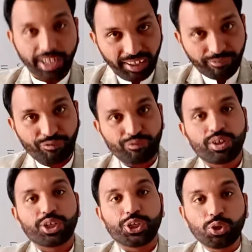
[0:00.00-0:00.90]
If
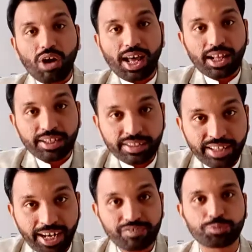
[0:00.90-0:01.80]
you are a
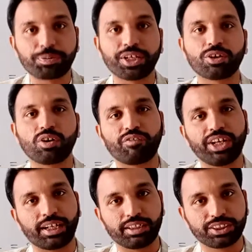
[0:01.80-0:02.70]
native speaker of
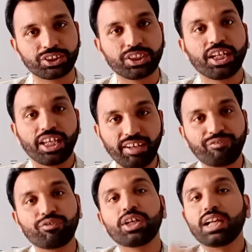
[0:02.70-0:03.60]
English,
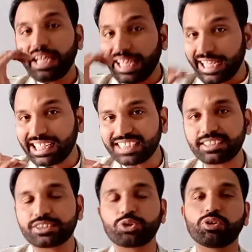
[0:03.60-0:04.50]
if
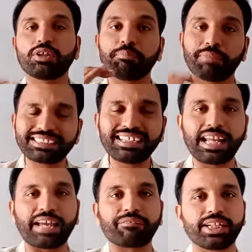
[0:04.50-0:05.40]
English is your mother
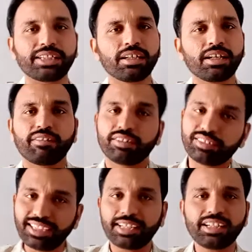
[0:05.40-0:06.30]
language,
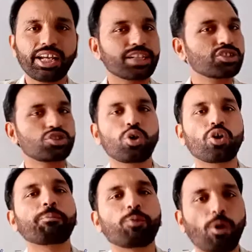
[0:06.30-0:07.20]
then it's not
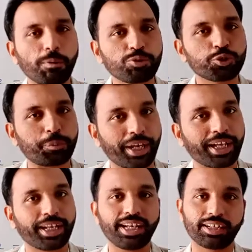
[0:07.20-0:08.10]
a problem to
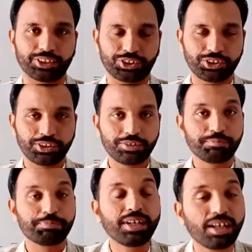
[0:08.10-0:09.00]
speak in English.
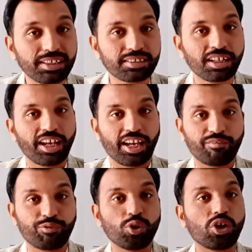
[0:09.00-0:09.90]
But
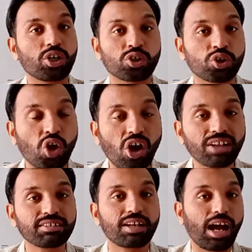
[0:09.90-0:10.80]
if you are
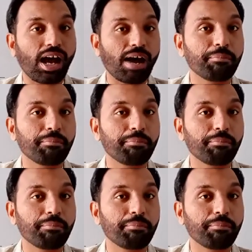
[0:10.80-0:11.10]
not